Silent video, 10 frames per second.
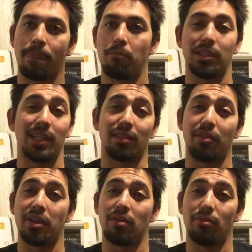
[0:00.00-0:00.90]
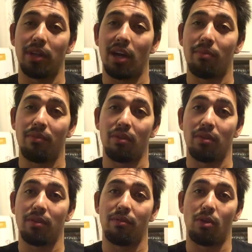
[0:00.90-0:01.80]
Please like the video, really
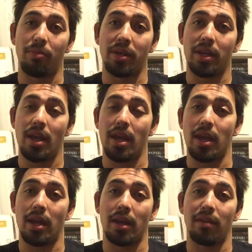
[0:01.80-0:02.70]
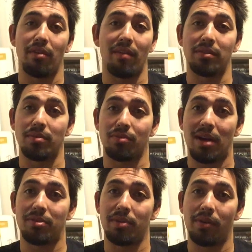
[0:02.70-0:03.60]
helpful for me. And if you haven't
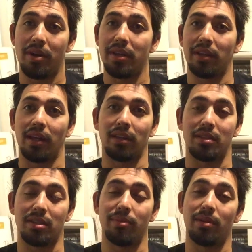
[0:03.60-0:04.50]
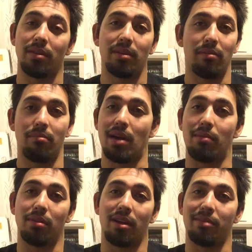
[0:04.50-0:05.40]
subscribed to me already and like listening to me
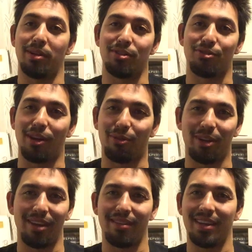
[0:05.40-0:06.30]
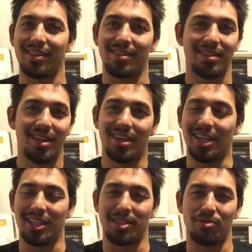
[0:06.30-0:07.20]
babble on about strength related things,
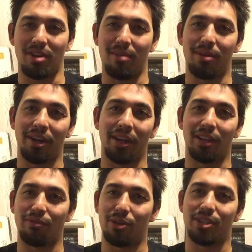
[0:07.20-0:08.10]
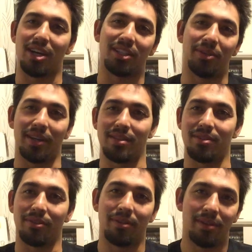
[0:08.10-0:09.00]
hit the subscribe button. I look forward to talking to you again
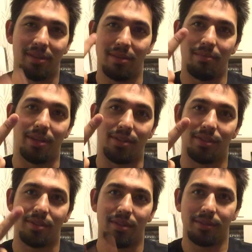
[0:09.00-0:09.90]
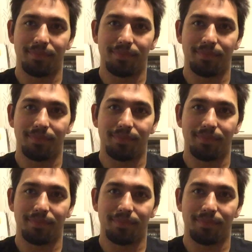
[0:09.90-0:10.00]
soon. Peace.